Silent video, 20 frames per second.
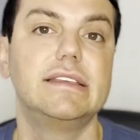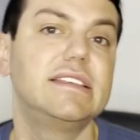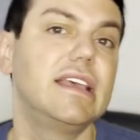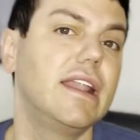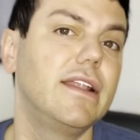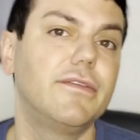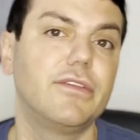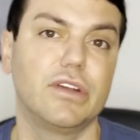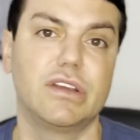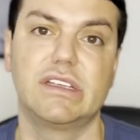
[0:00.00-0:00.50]

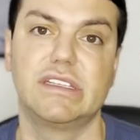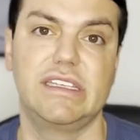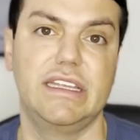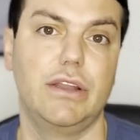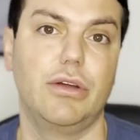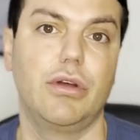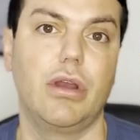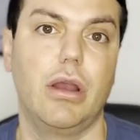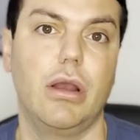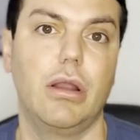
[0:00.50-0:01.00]
sign up for a
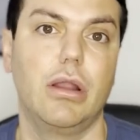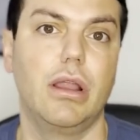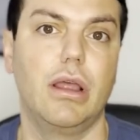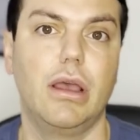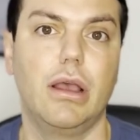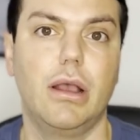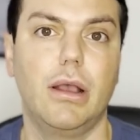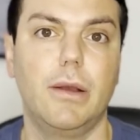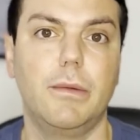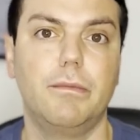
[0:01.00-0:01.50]
casino card.
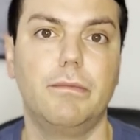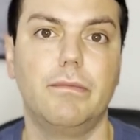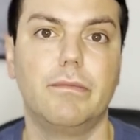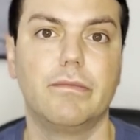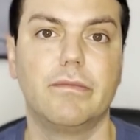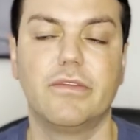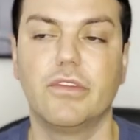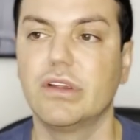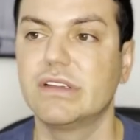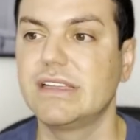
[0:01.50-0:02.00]

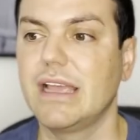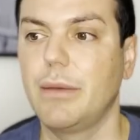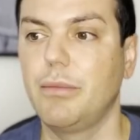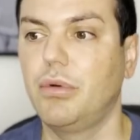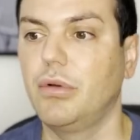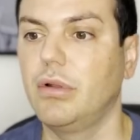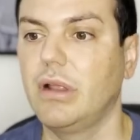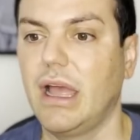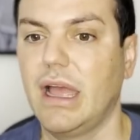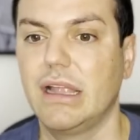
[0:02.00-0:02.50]
For
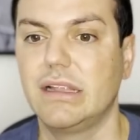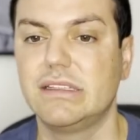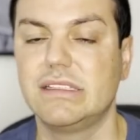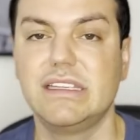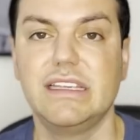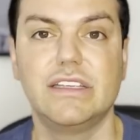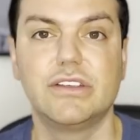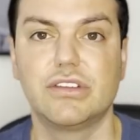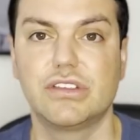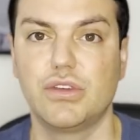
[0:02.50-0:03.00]
example, at
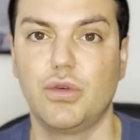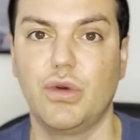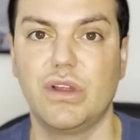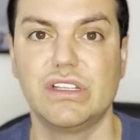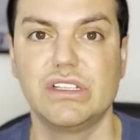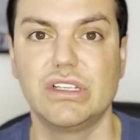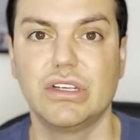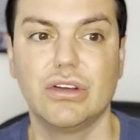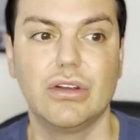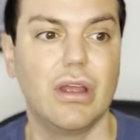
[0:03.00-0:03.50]
Caesars and
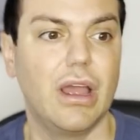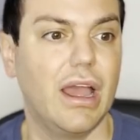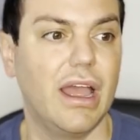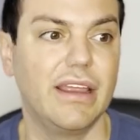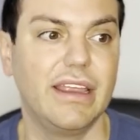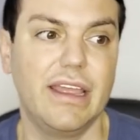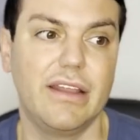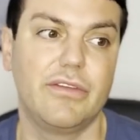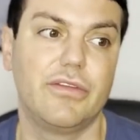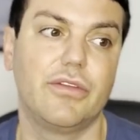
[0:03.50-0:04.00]
Windsor,
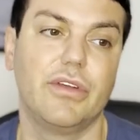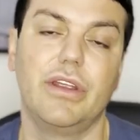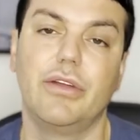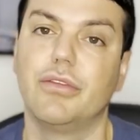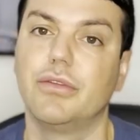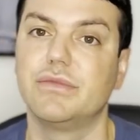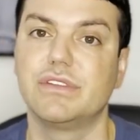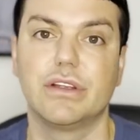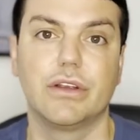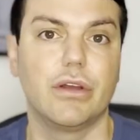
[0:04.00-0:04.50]
I get free
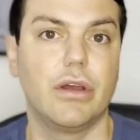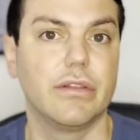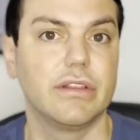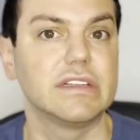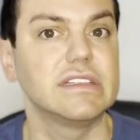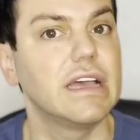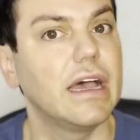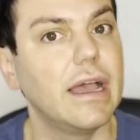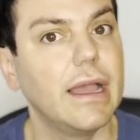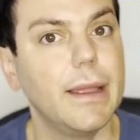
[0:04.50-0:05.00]
rooms there all
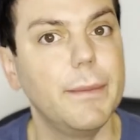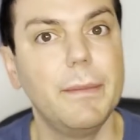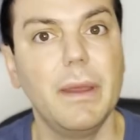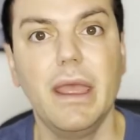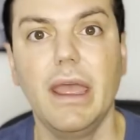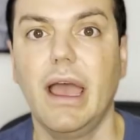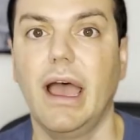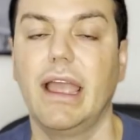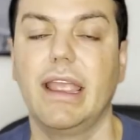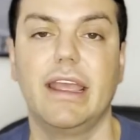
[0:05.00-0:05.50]
the time.
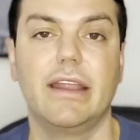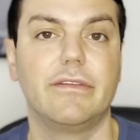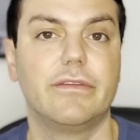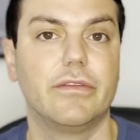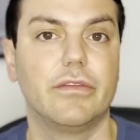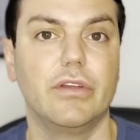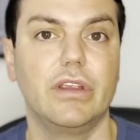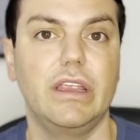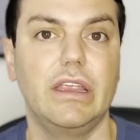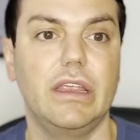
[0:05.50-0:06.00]
I get
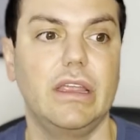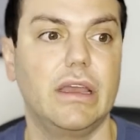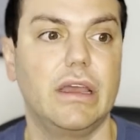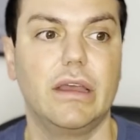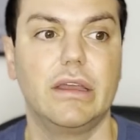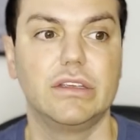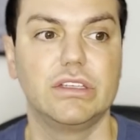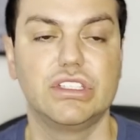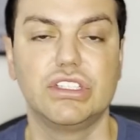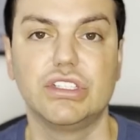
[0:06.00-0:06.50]
free
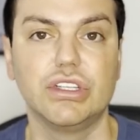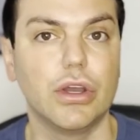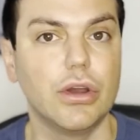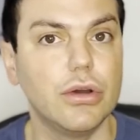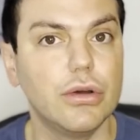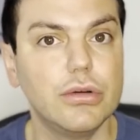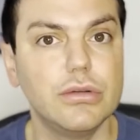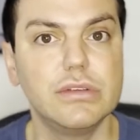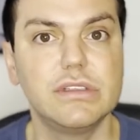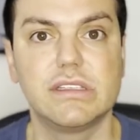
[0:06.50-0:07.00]

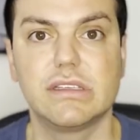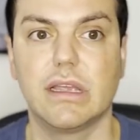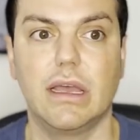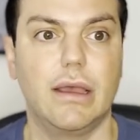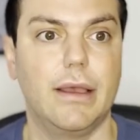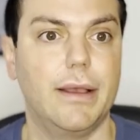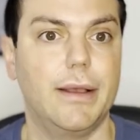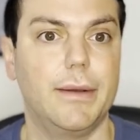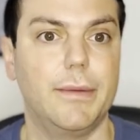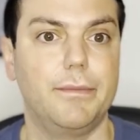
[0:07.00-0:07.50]
shows.
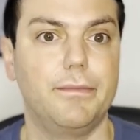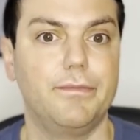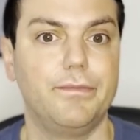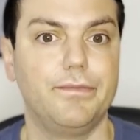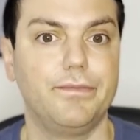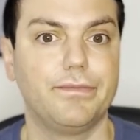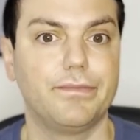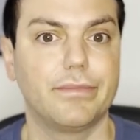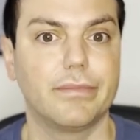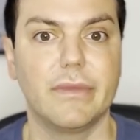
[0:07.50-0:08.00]

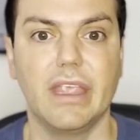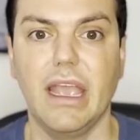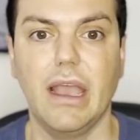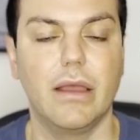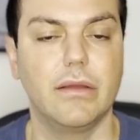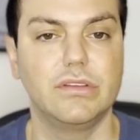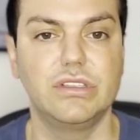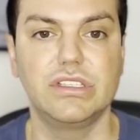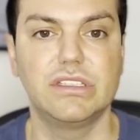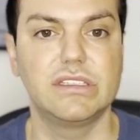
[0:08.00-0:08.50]

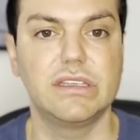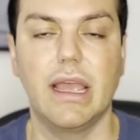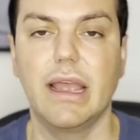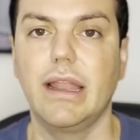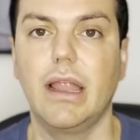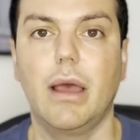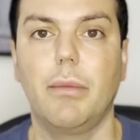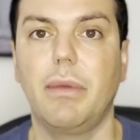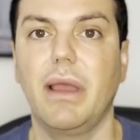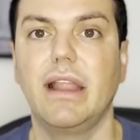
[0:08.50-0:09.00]
Yeah, just
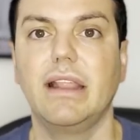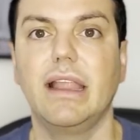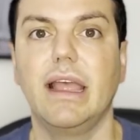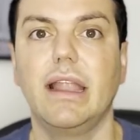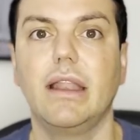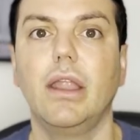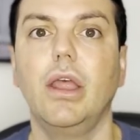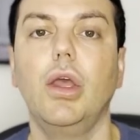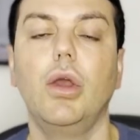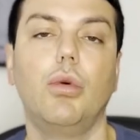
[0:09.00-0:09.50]
sign up. And
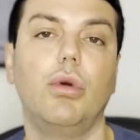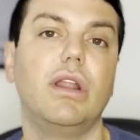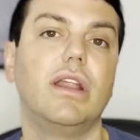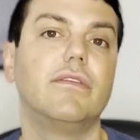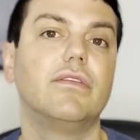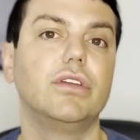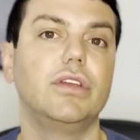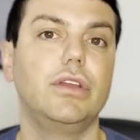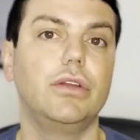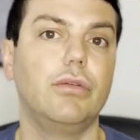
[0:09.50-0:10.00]
then
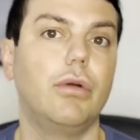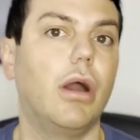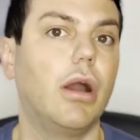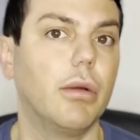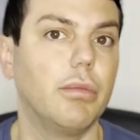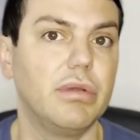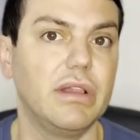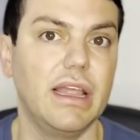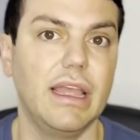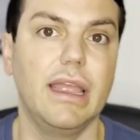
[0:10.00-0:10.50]
whenever you
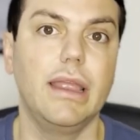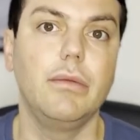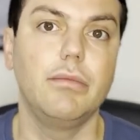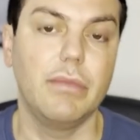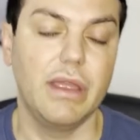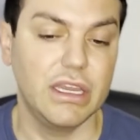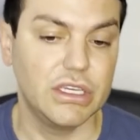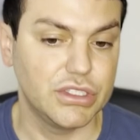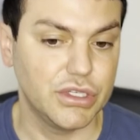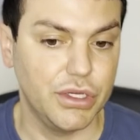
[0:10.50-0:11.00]
are playing,
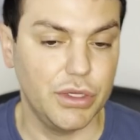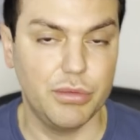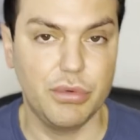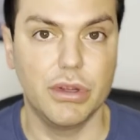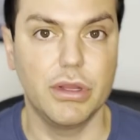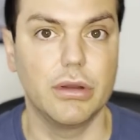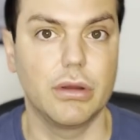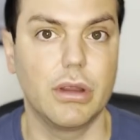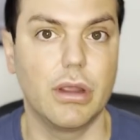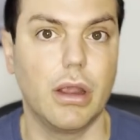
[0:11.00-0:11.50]
make sure you
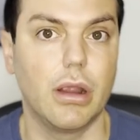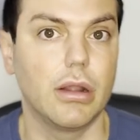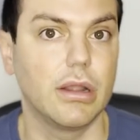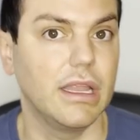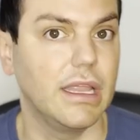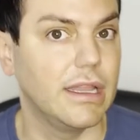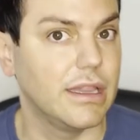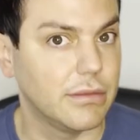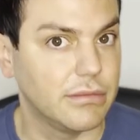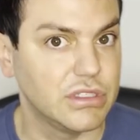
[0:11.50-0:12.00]
put your
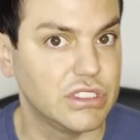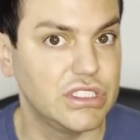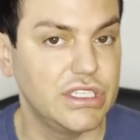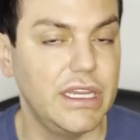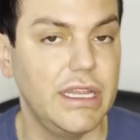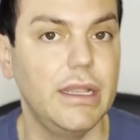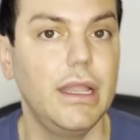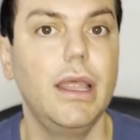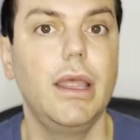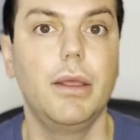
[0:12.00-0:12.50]
card in the
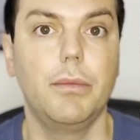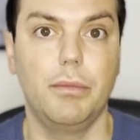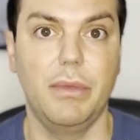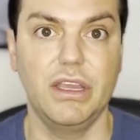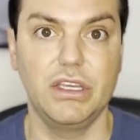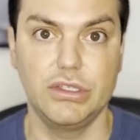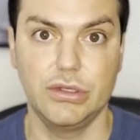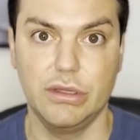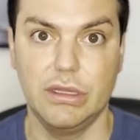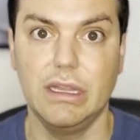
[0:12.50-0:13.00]
machine.
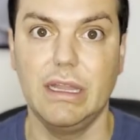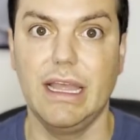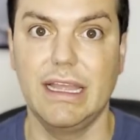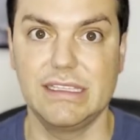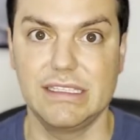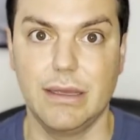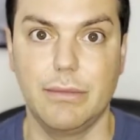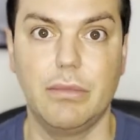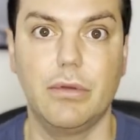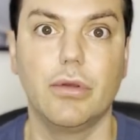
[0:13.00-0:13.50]
Make sure it
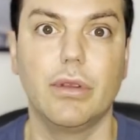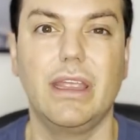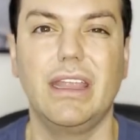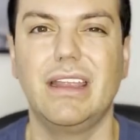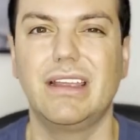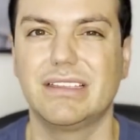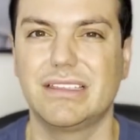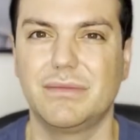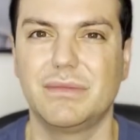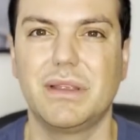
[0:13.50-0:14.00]
lights up green,
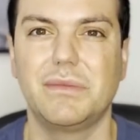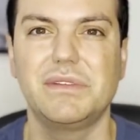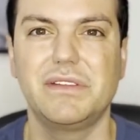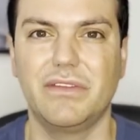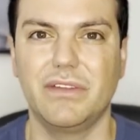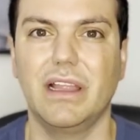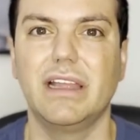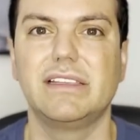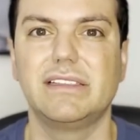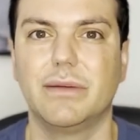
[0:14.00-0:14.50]
because sometimes
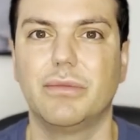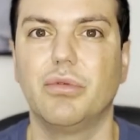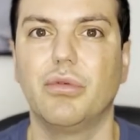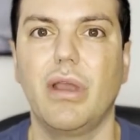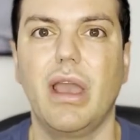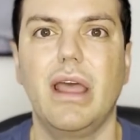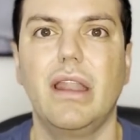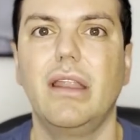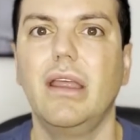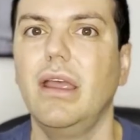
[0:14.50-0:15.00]
if it lights up
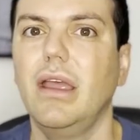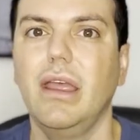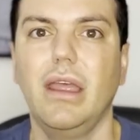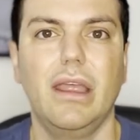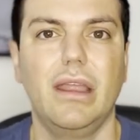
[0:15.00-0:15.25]
red,